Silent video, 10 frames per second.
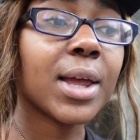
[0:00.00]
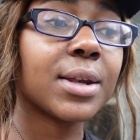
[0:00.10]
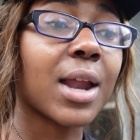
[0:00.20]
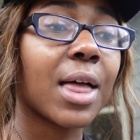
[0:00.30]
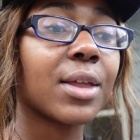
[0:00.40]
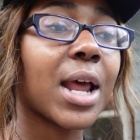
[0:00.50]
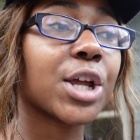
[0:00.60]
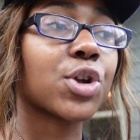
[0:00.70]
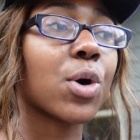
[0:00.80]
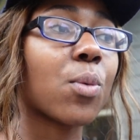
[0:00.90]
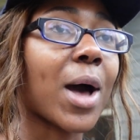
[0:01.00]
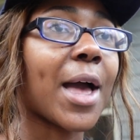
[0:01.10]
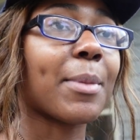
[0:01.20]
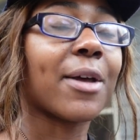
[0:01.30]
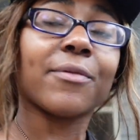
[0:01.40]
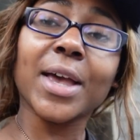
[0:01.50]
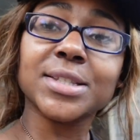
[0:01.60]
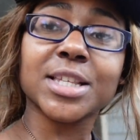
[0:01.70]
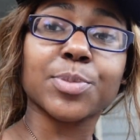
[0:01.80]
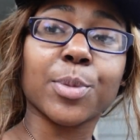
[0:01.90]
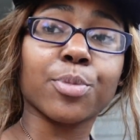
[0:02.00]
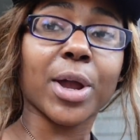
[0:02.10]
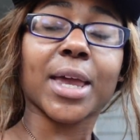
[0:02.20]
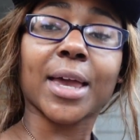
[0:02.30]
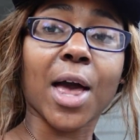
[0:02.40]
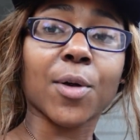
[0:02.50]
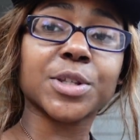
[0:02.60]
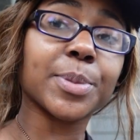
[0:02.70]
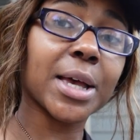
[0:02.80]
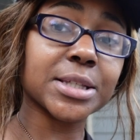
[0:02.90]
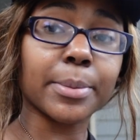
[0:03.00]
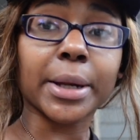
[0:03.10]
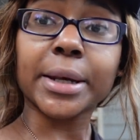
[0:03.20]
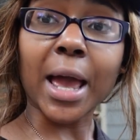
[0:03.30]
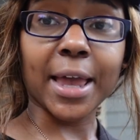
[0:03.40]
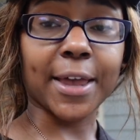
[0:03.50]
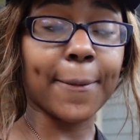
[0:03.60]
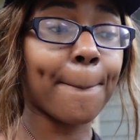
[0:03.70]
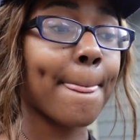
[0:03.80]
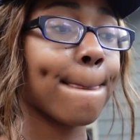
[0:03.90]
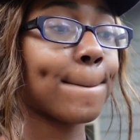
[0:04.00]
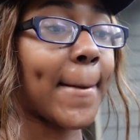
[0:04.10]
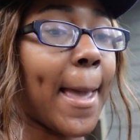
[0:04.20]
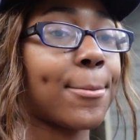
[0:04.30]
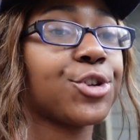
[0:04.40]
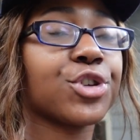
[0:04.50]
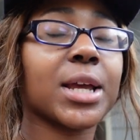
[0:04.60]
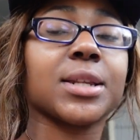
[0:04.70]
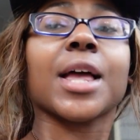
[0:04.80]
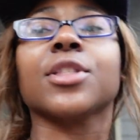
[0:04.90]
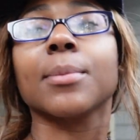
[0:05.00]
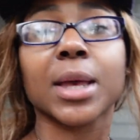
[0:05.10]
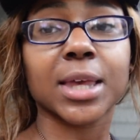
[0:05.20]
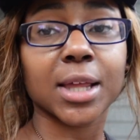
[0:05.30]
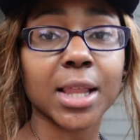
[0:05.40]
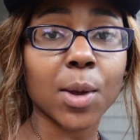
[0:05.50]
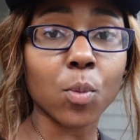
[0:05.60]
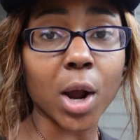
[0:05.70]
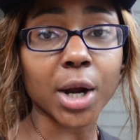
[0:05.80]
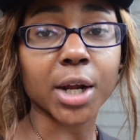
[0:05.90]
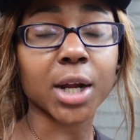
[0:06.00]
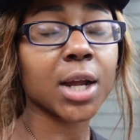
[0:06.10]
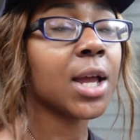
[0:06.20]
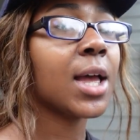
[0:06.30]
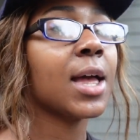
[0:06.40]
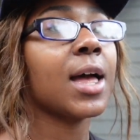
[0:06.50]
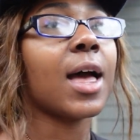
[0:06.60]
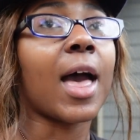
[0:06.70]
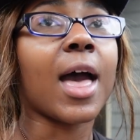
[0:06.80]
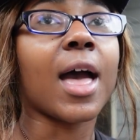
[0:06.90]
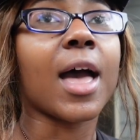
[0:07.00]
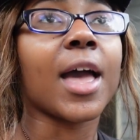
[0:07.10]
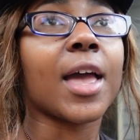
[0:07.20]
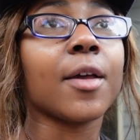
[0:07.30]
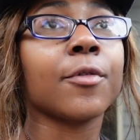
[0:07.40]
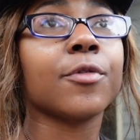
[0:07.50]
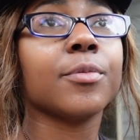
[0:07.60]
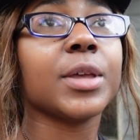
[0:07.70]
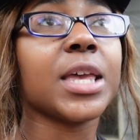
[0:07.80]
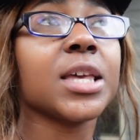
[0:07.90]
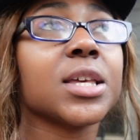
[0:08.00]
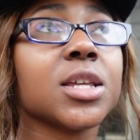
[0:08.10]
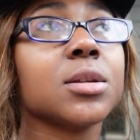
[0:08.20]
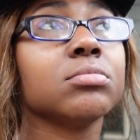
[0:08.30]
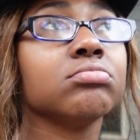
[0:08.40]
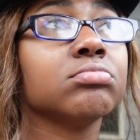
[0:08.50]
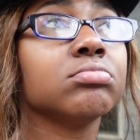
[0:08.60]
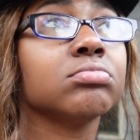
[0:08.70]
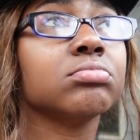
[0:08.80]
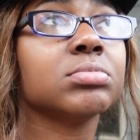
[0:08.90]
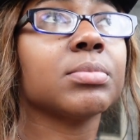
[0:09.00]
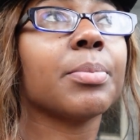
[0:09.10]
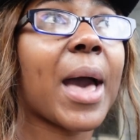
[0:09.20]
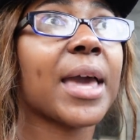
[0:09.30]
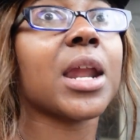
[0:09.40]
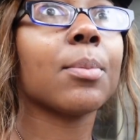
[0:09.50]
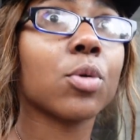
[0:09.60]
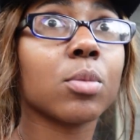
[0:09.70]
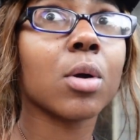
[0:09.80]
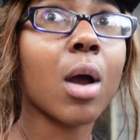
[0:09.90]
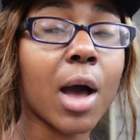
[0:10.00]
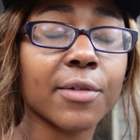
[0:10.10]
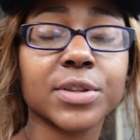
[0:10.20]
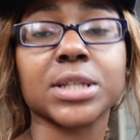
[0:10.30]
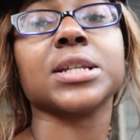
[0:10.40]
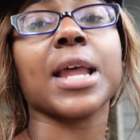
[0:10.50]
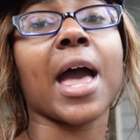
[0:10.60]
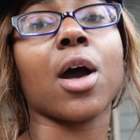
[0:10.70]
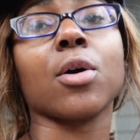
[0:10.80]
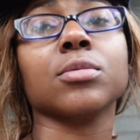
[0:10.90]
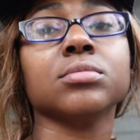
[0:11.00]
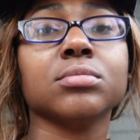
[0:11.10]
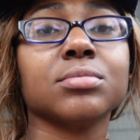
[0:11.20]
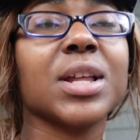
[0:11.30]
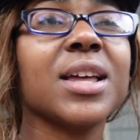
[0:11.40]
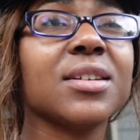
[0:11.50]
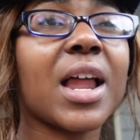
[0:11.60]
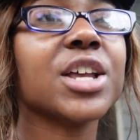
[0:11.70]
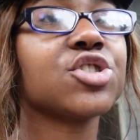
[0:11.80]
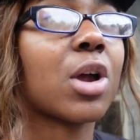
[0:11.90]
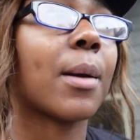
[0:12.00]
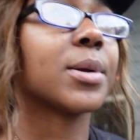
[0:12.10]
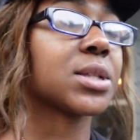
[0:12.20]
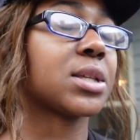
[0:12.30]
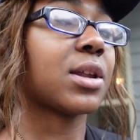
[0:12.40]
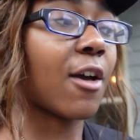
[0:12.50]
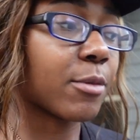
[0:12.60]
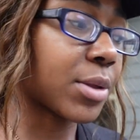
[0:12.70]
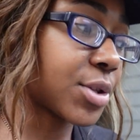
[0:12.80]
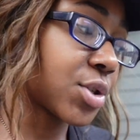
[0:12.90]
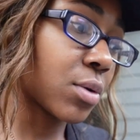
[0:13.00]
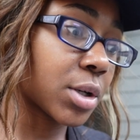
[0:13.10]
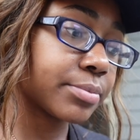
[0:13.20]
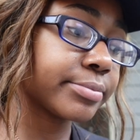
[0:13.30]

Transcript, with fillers: now that I know why my face has been breaking out, it's because of my diet. I've been drinking nothing but key lime water. I've eaten pineapple more often now. Not strawberries because I didn't have them at the store.